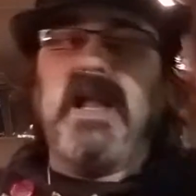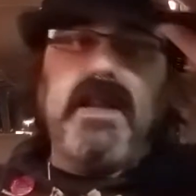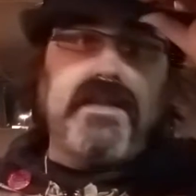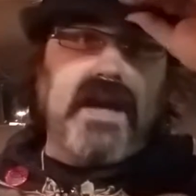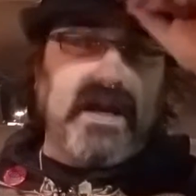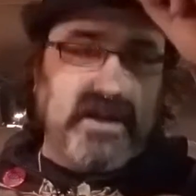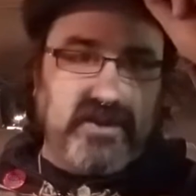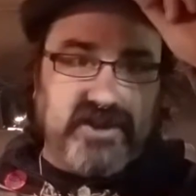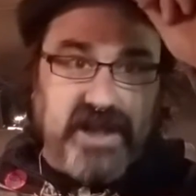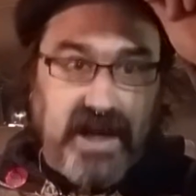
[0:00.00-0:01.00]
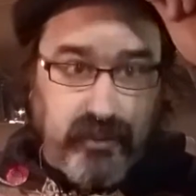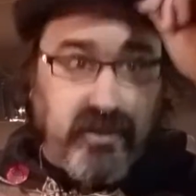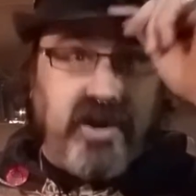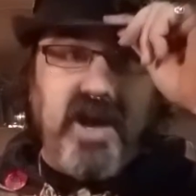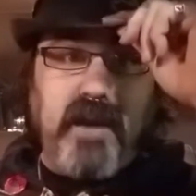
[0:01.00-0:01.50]
that your child
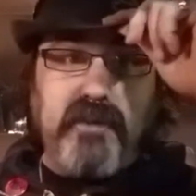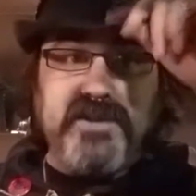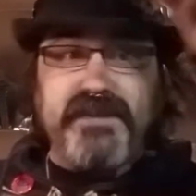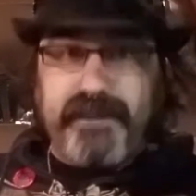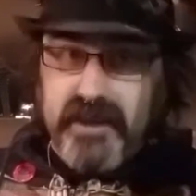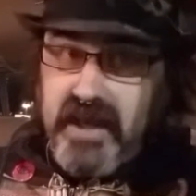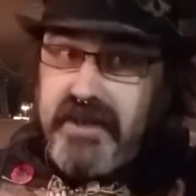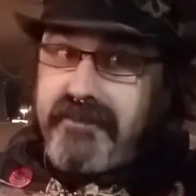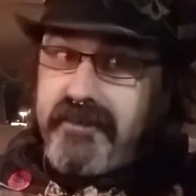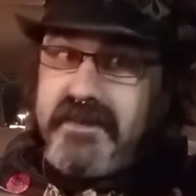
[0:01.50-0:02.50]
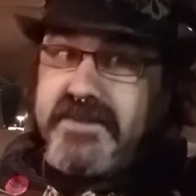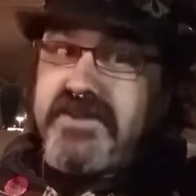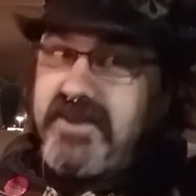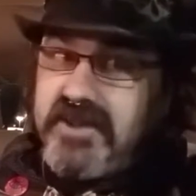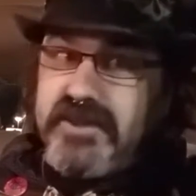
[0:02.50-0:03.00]
will hemorrhage blood from this
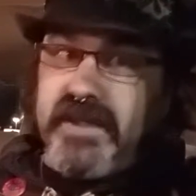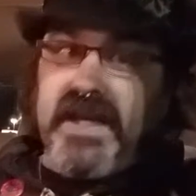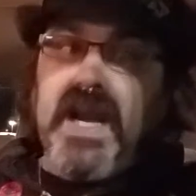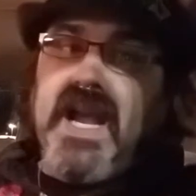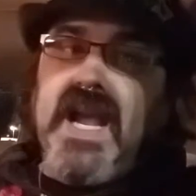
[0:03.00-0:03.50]
surgery